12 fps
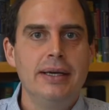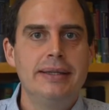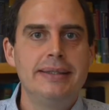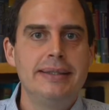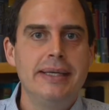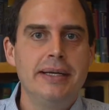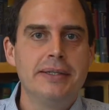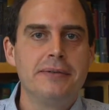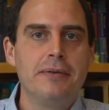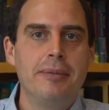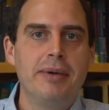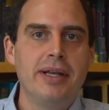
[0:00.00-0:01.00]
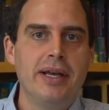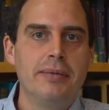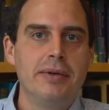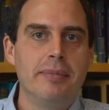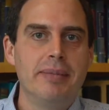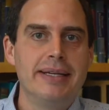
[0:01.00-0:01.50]
This gel is formulated
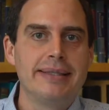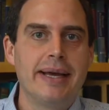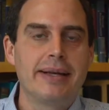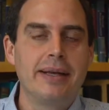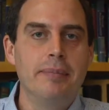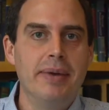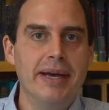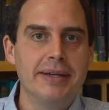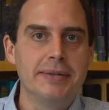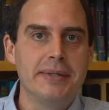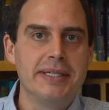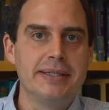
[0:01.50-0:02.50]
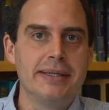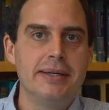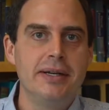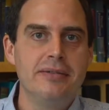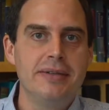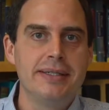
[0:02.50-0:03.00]
with a minocycline base, which has a
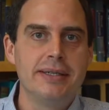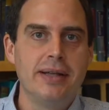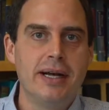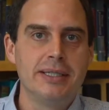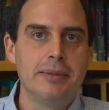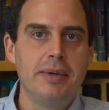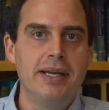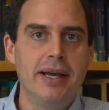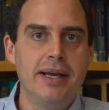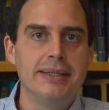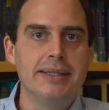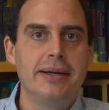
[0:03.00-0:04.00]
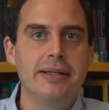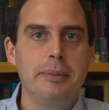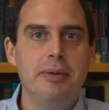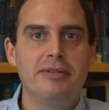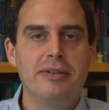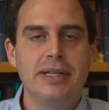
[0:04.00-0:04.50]
near physiologic pH and a
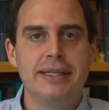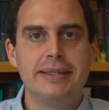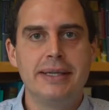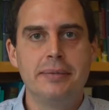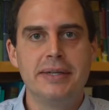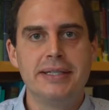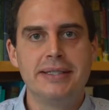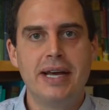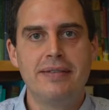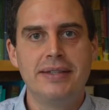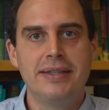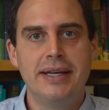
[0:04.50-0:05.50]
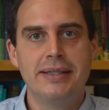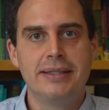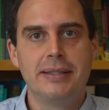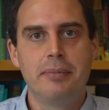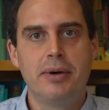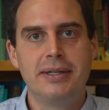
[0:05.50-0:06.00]
lipophilicity, which is
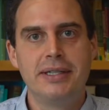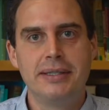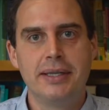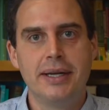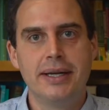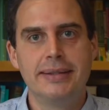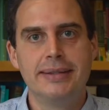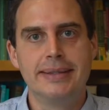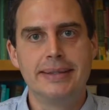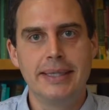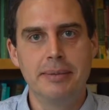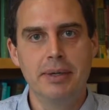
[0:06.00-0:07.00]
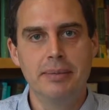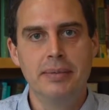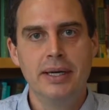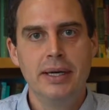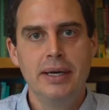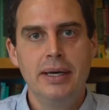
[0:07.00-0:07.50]
advantageous to partitioning into sebum.
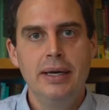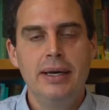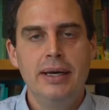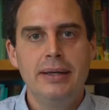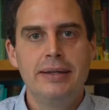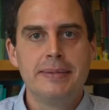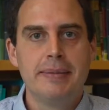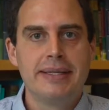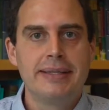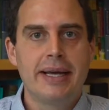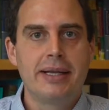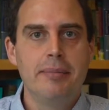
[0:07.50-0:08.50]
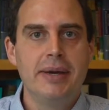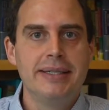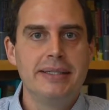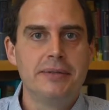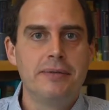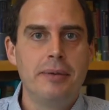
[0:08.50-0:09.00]
This minocycline
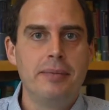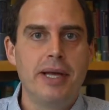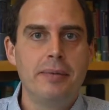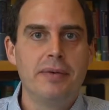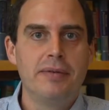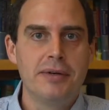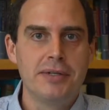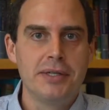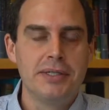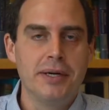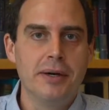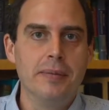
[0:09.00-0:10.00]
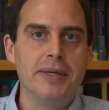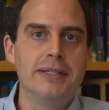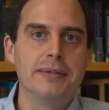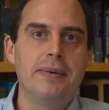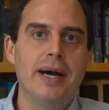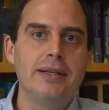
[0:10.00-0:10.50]
base is formulated with Versagel, which
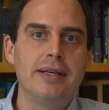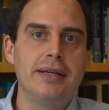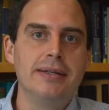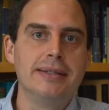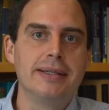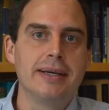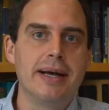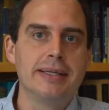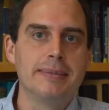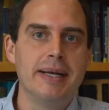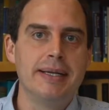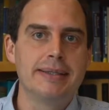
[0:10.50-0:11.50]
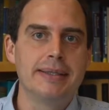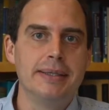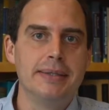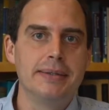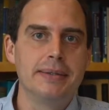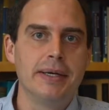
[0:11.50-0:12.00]
is widely used in the cosmetics
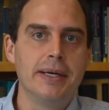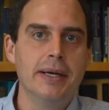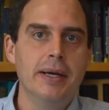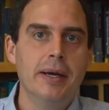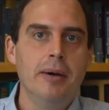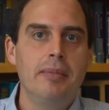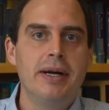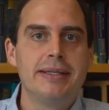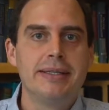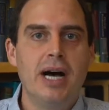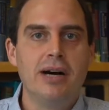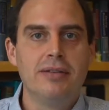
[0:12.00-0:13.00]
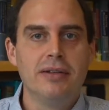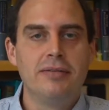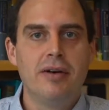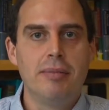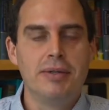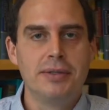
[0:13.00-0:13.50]
industry, but is novel in
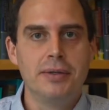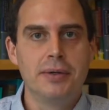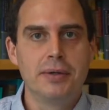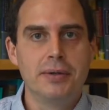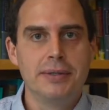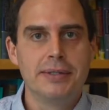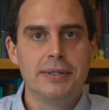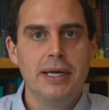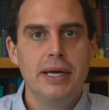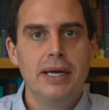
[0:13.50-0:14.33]
pharmaceuticals.